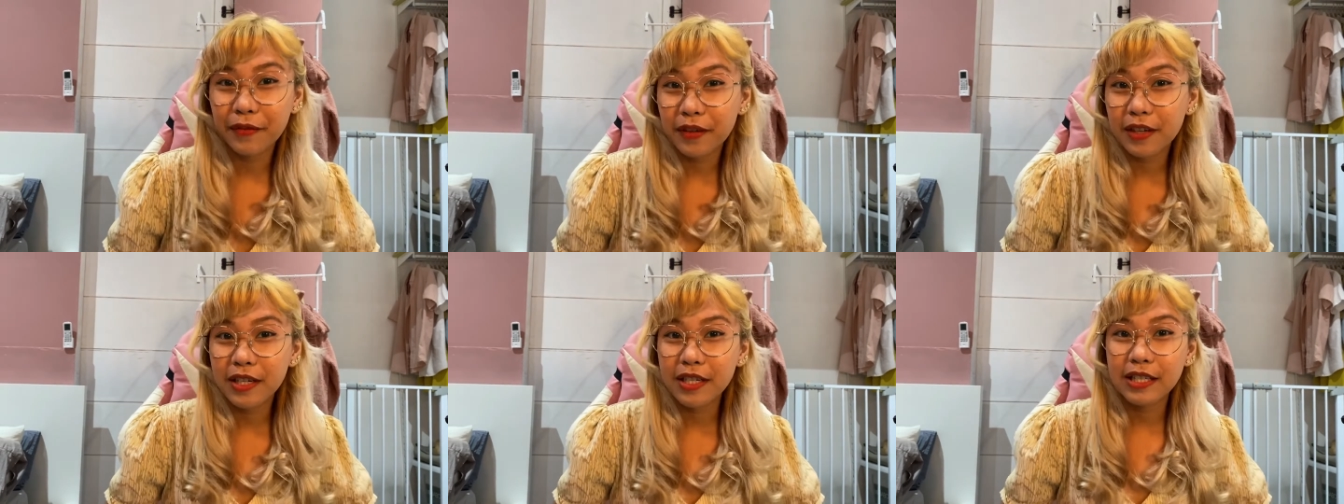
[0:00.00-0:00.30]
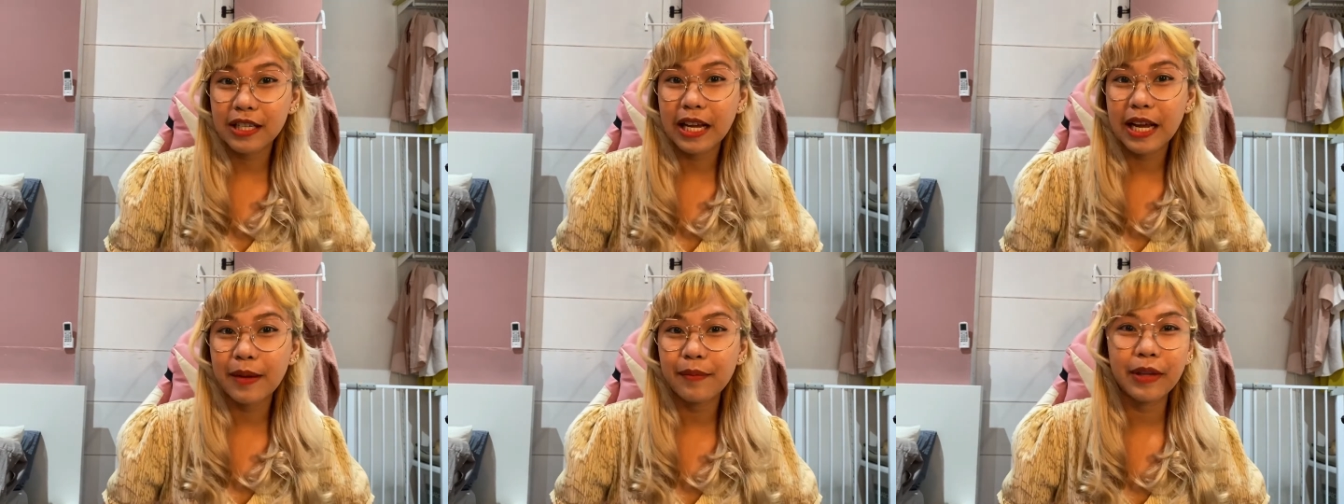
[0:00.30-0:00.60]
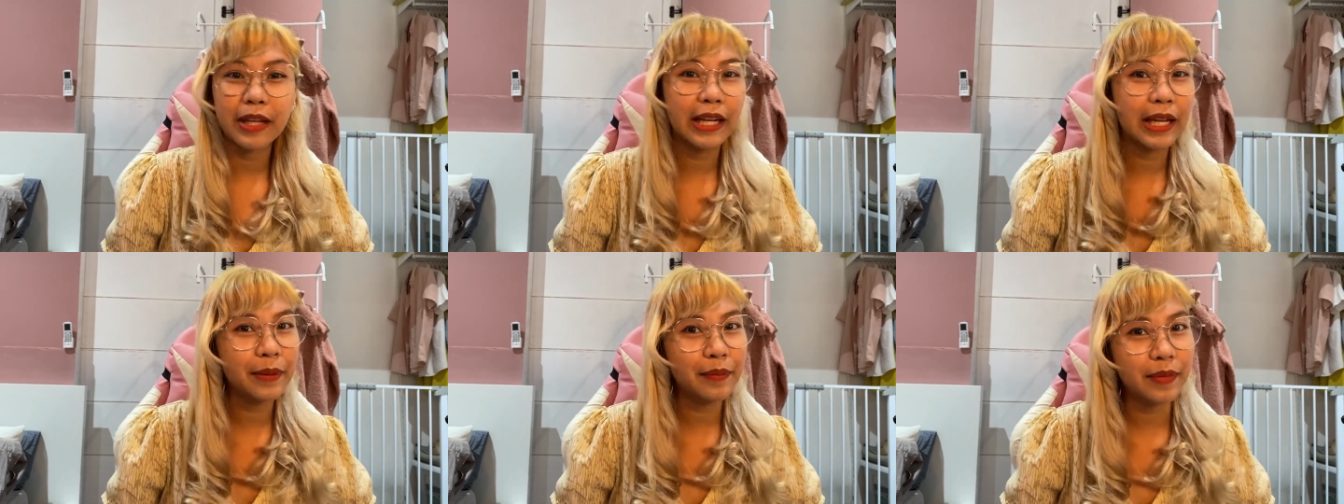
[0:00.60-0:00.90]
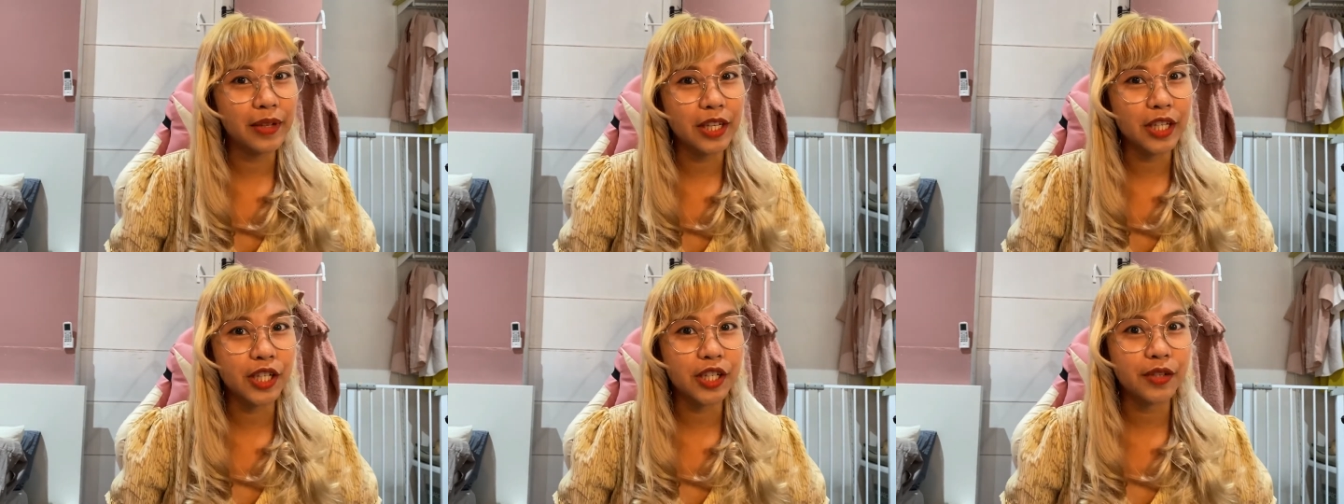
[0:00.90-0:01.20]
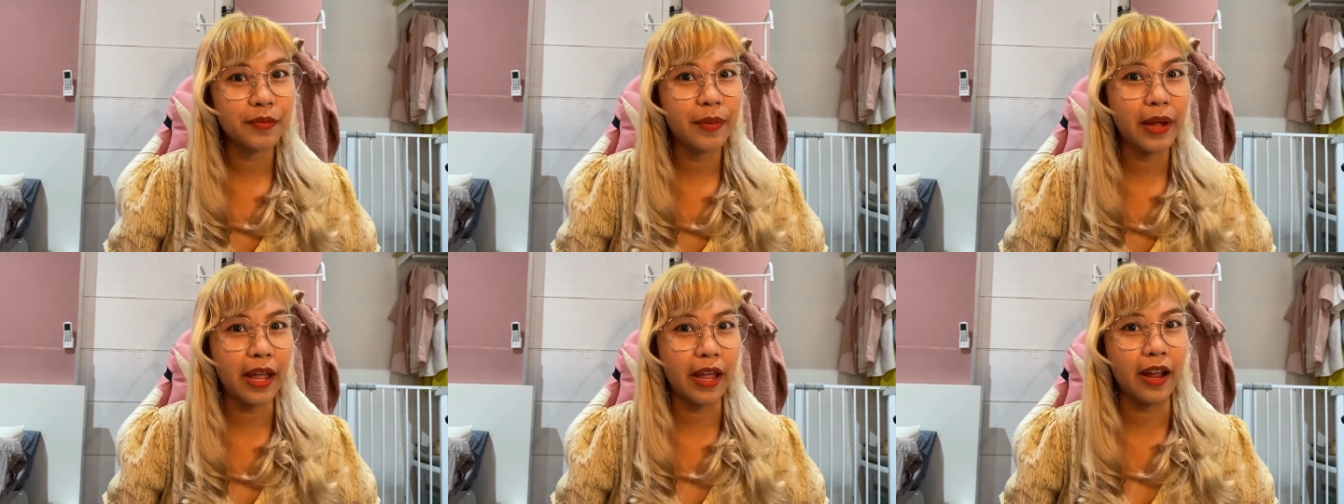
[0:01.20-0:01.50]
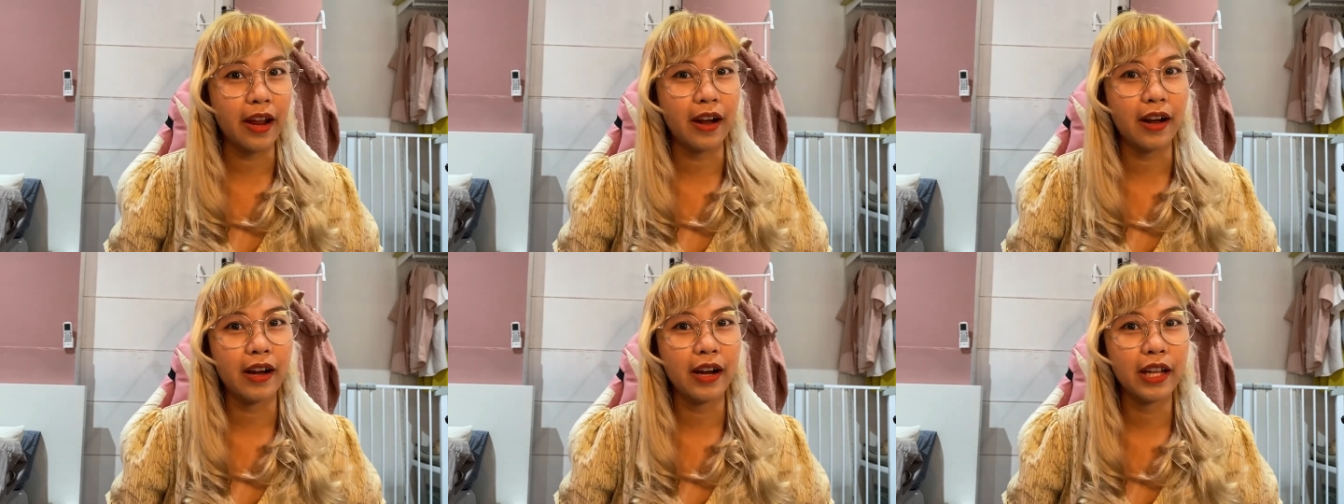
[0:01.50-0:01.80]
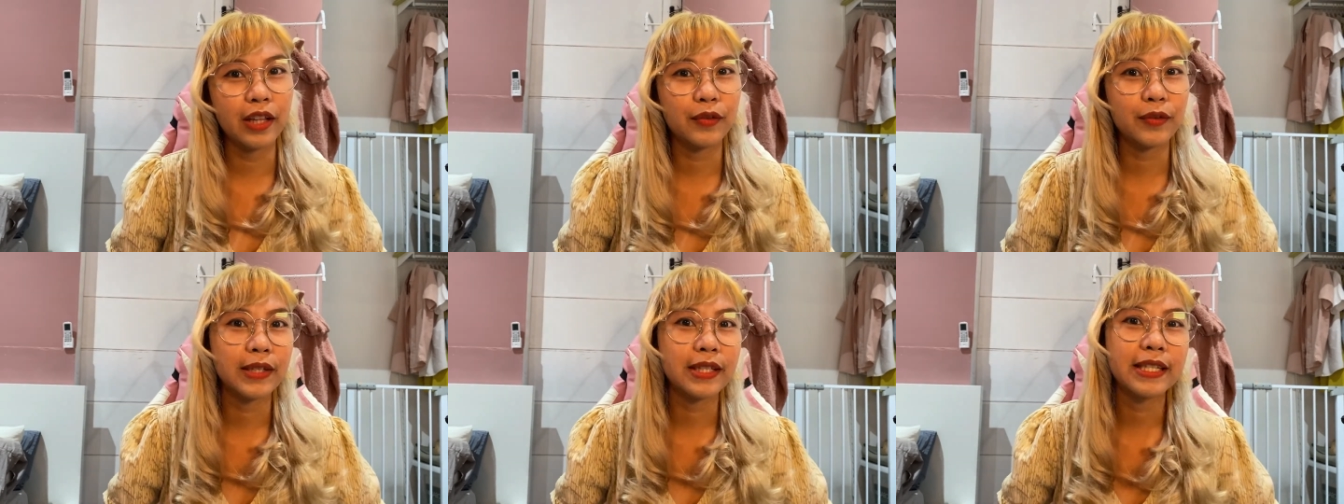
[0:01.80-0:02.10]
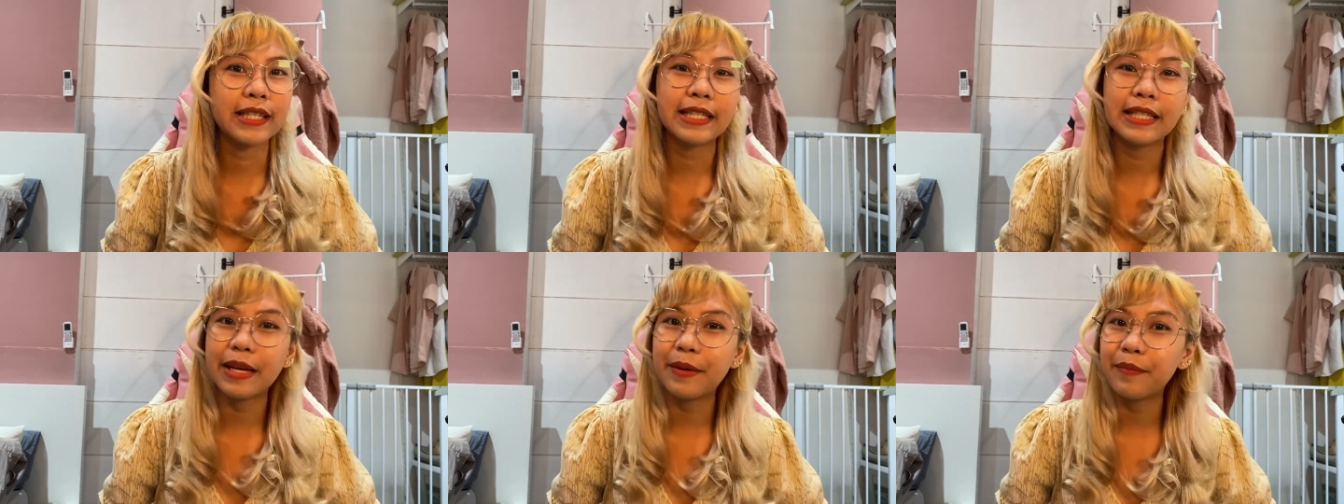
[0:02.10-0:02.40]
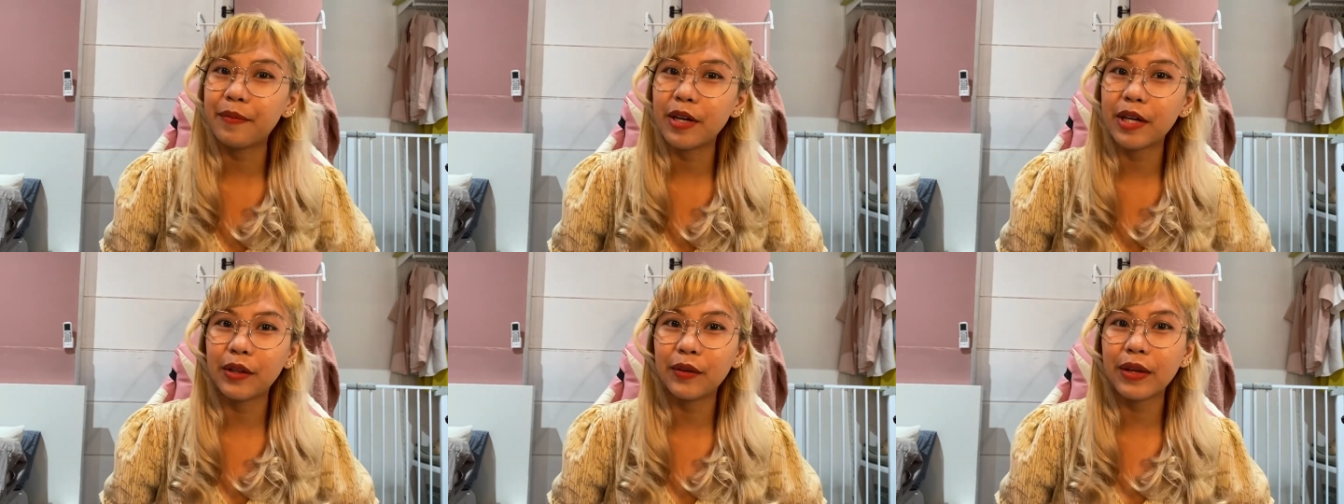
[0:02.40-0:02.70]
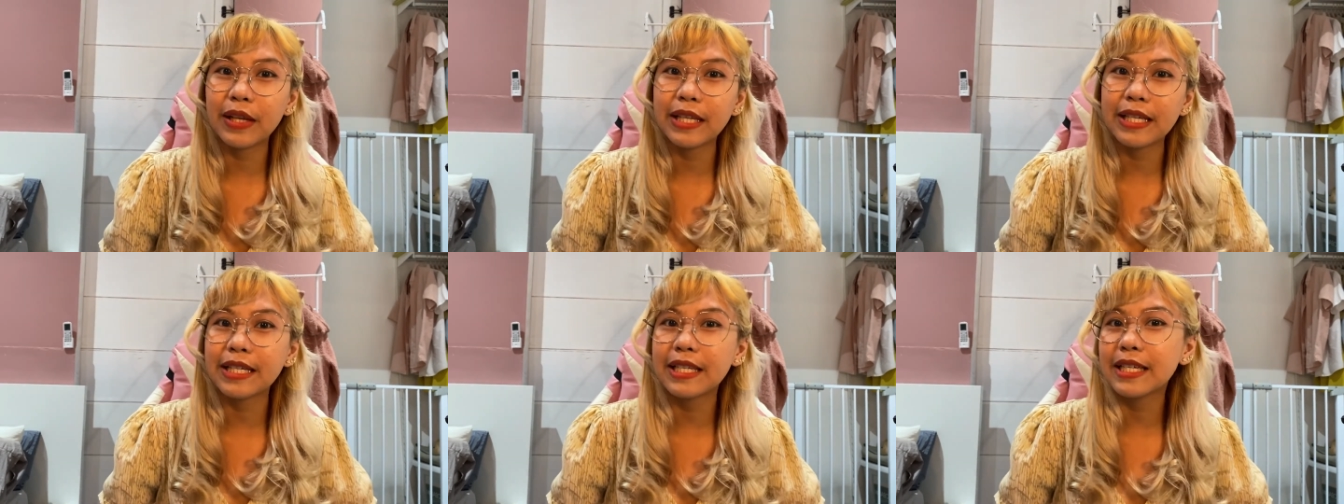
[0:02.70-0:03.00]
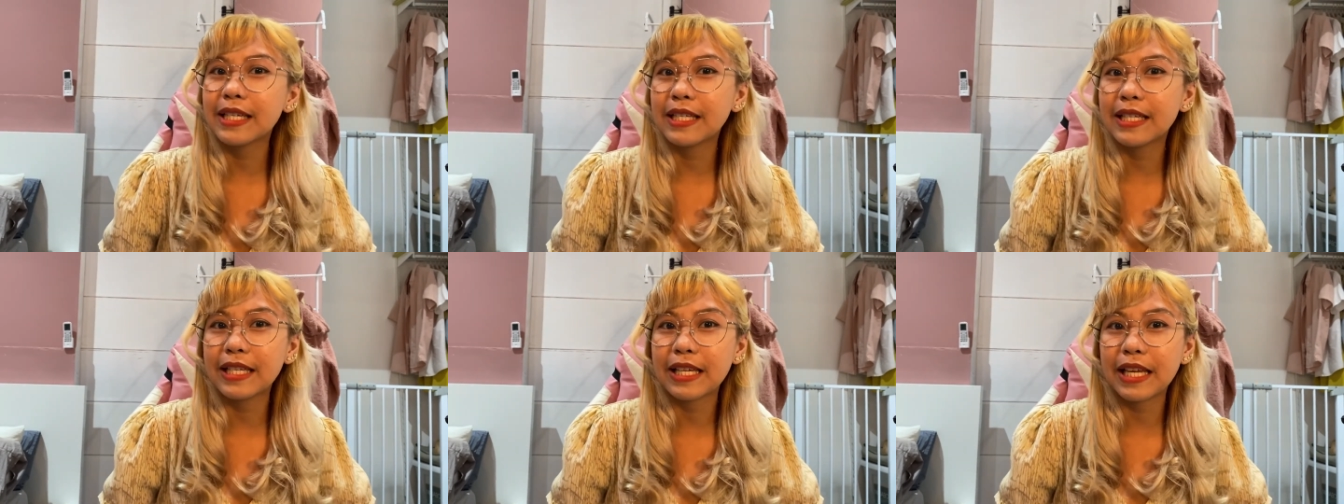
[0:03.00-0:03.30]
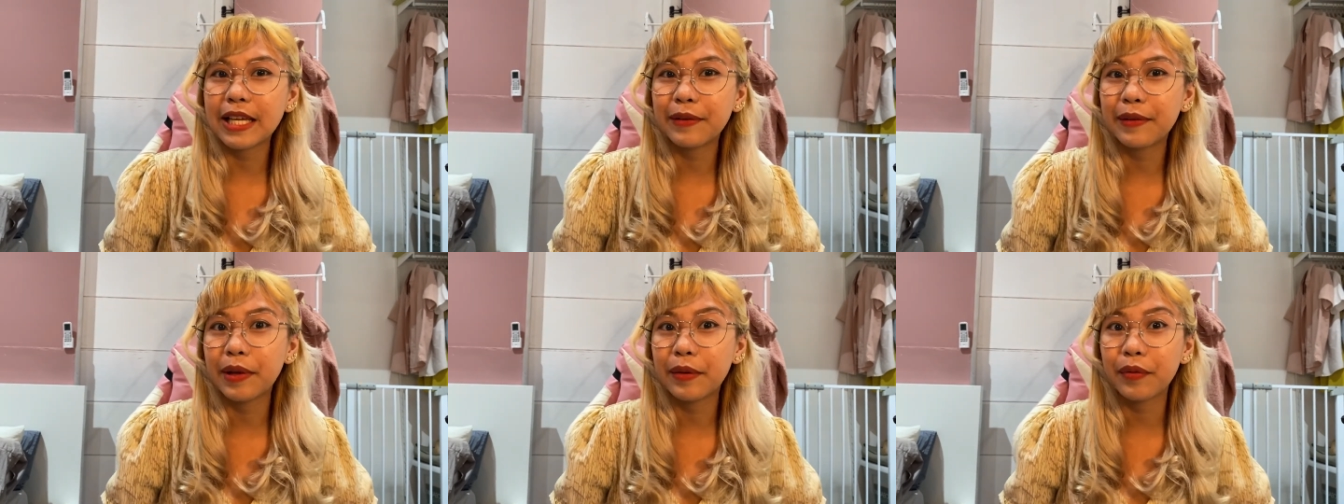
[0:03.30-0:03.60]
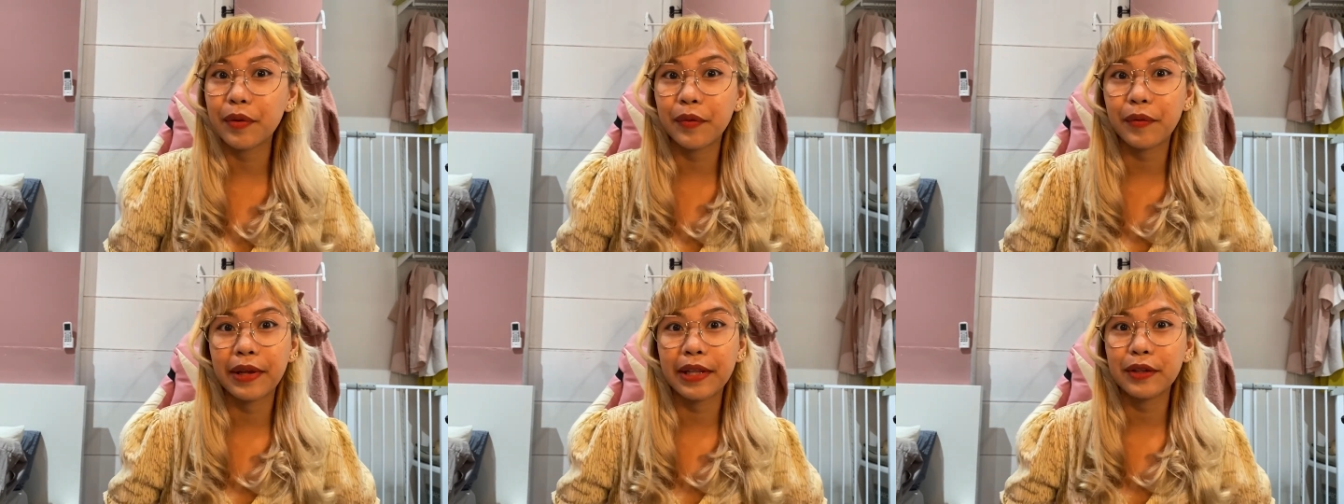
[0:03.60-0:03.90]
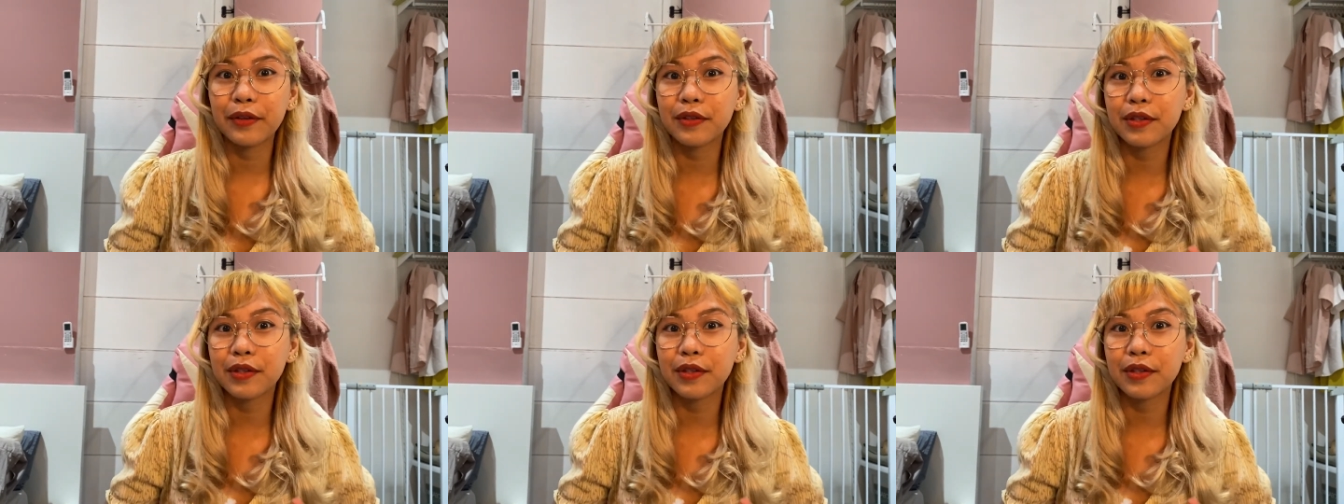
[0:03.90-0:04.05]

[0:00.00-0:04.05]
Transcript: first time that I bleached my hair. It was December 2016 when we went to